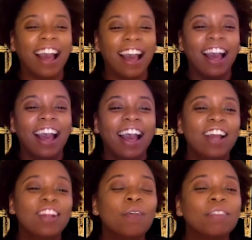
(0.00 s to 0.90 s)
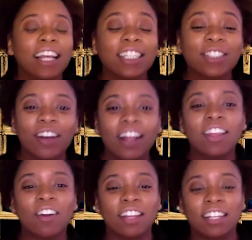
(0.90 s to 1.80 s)
thing. No, but that's fun
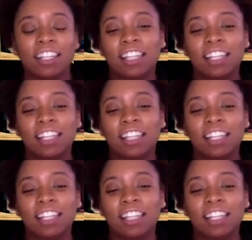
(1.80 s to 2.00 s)
though. And that's